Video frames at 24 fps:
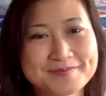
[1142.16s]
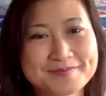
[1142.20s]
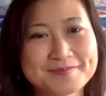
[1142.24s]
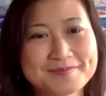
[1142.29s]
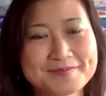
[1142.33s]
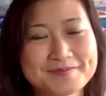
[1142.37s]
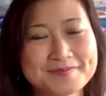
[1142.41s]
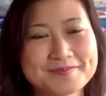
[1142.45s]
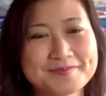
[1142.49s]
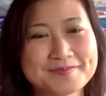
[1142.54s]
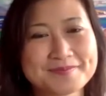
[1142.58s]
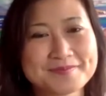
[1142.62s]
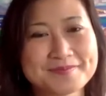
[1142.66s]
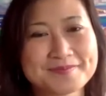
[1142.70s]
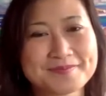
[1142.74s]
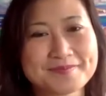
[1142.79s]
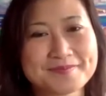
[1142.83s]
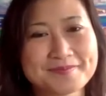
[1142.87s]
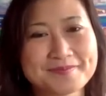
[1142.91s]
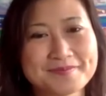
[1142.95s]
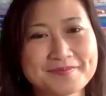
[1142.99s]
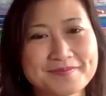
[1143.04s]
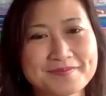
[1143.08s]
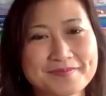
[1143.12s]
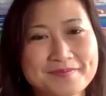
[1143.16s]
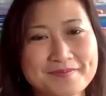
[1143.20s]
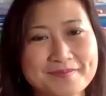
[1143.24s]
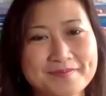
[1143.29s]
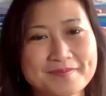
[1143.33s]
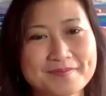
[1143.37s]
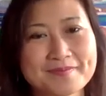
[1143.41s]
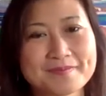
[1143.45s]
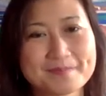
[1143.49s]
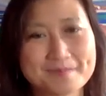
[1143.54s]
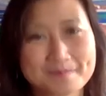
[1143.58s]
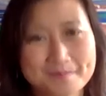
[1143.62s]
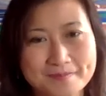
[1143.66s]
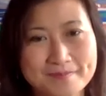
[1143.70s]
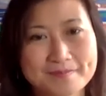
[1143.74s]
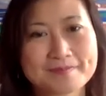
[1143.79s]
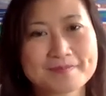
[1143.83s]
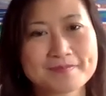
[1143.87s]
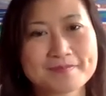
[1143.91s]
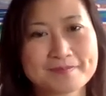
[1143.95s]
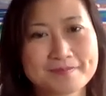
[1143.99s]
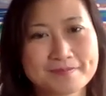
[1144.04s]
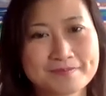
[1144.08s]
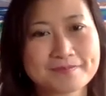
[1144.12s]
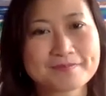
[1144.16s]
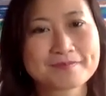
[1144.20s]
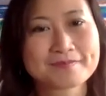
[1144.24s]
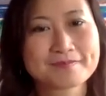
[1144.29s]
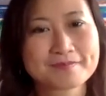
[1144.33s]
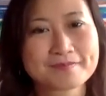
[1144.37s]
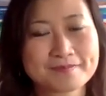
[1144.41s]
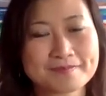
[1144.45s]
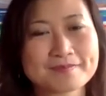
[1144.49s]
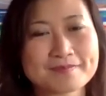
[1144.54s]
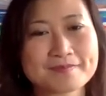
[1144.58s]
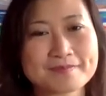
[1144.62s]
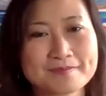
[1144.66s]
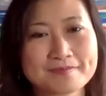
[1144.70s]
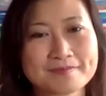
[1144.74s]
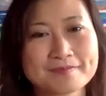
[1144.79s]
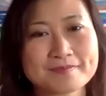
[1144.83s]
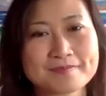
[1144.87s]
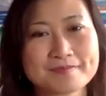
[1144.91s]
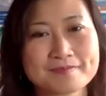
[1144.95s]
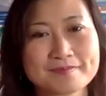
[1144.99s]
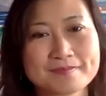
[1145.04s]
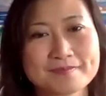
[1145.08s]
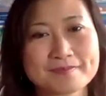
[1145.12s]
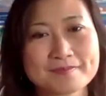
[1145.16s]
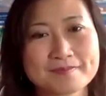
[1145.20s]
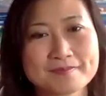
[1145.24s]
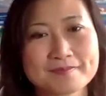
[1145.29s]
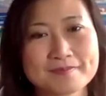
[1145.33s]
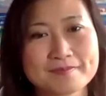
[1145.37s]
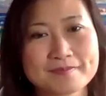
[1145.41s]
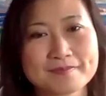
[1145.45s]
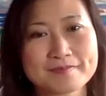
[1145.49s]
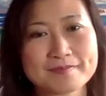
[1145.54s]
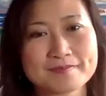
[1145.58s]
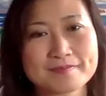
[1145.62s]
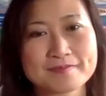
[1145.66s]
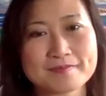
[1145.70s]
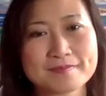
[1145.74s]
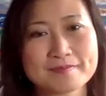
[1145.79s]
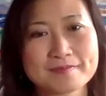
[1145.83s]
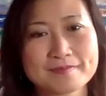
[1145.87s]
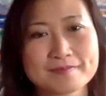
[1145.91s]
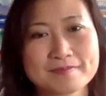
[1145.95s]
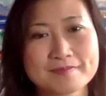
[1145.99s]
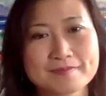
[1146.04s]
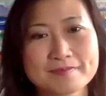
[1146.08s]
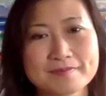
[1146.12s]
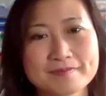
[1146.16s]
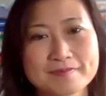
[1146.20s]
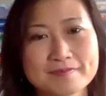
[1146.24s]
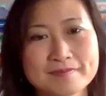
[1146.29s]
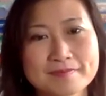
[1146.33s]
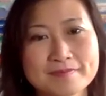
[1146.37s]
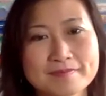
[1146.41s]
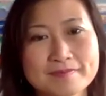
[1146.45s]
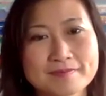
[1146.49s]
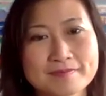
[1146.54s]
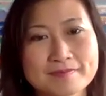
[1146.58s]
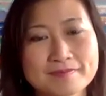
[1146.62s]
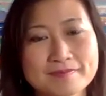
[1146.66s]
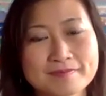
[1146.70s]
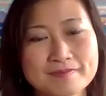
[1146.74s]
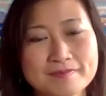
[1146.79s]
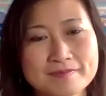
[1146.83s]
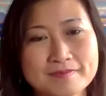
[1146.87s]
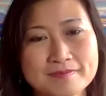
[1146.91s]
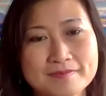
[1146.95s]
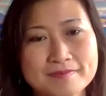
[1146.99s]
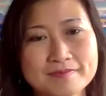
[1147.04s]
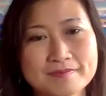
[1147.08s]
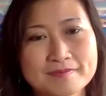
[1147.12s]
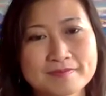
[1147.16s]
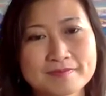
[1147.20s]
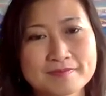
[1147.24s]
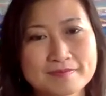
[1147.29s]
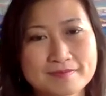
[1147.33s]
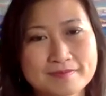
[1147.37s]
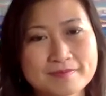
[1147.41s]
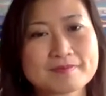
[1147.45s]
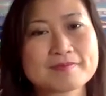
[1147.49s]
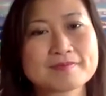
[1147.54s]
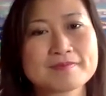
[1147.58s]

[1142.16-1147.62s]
No words are spoken by the person on screen.